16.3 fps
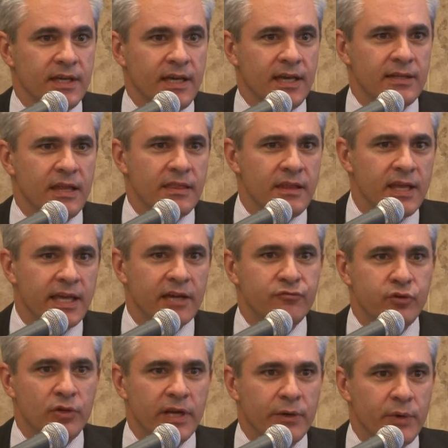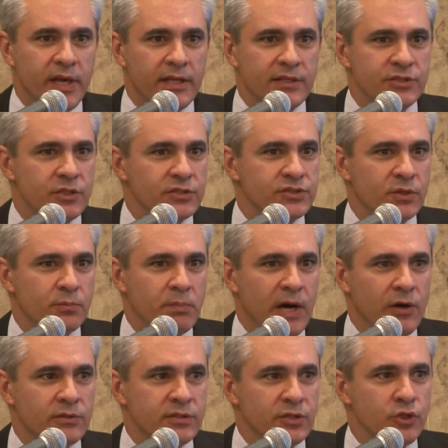and I think I fully agree, it's not
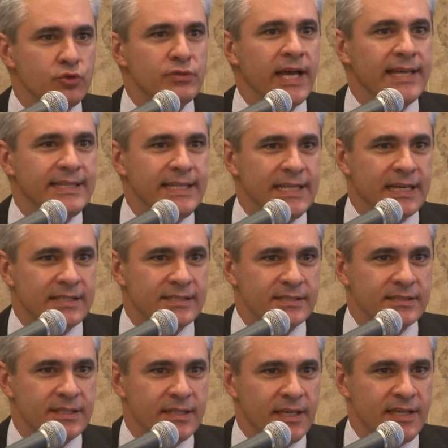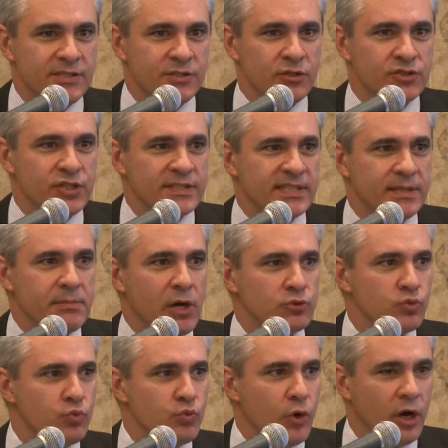about good ideas, it's not just
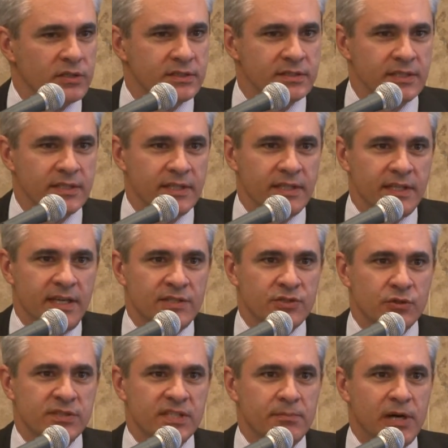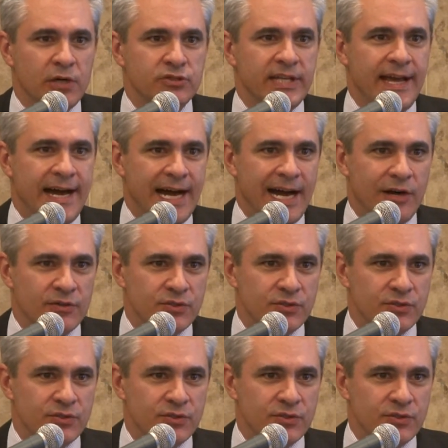about what, it's also about the how.